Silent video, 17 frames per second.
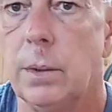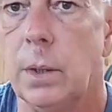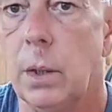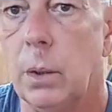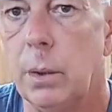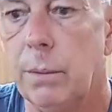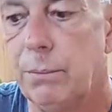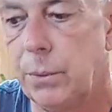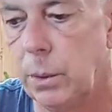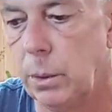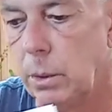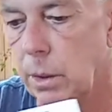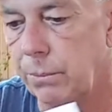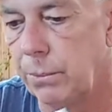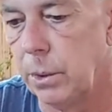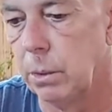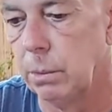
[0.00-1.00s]
So if you
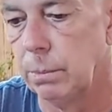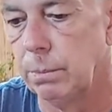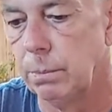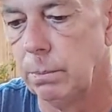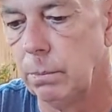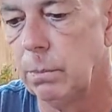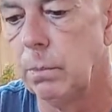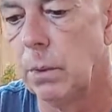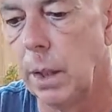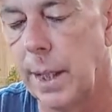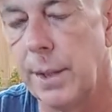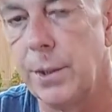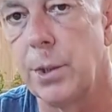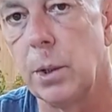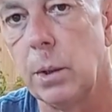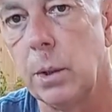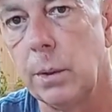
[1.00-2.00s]
if you're
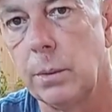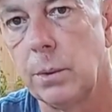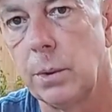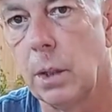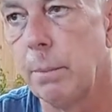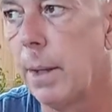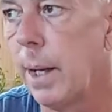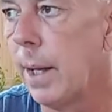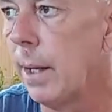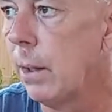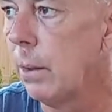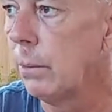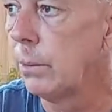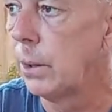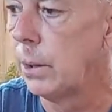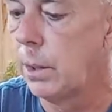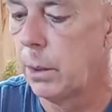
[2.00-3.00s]
injured somehow,
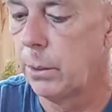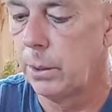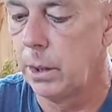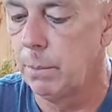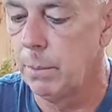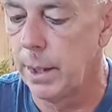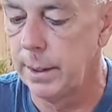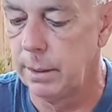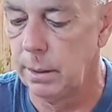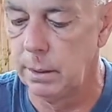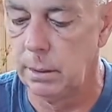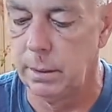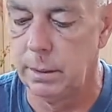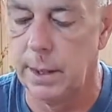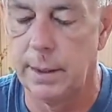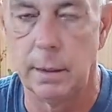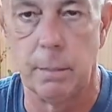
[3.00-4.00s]
you know, you might
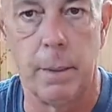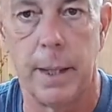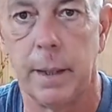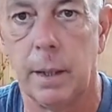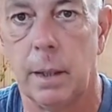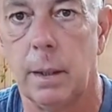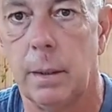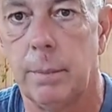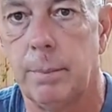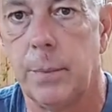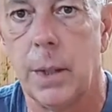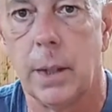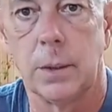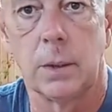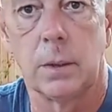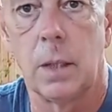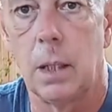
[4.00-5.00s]
need to make
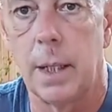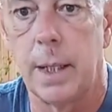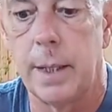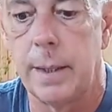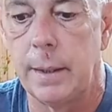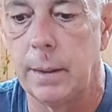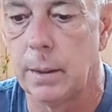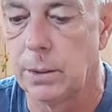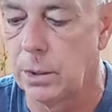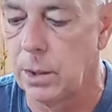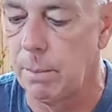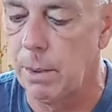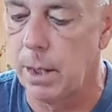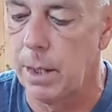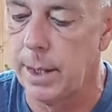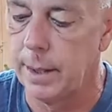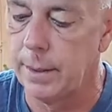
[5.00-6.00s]
a, a sling or
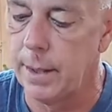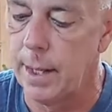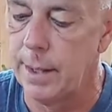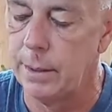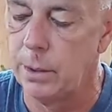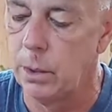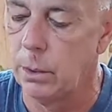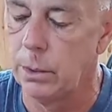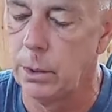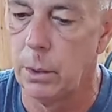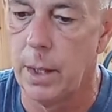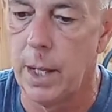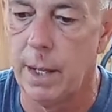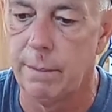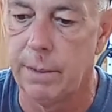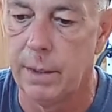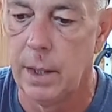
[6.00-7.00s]
something like that. You'll, you'll
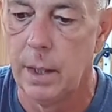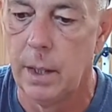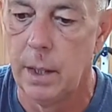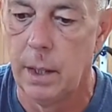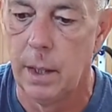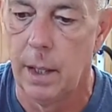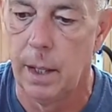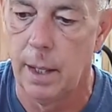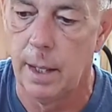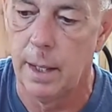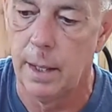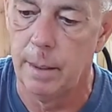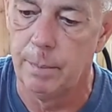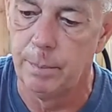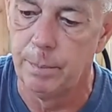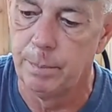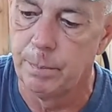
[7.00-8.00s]
have
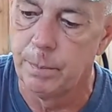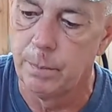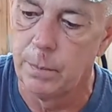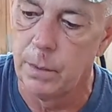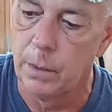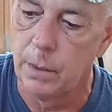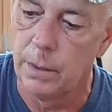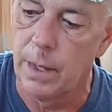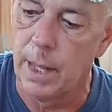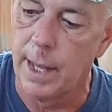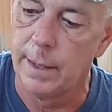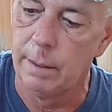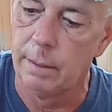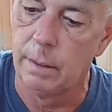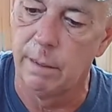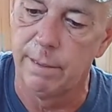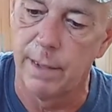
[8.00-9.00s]
um, that
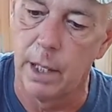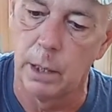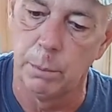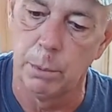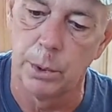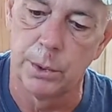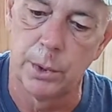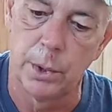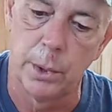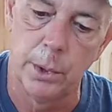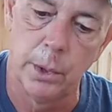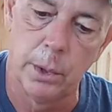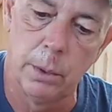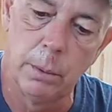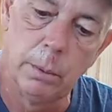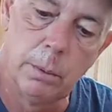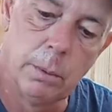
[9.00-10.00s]
available to
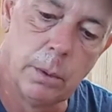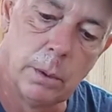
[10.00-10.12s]
you.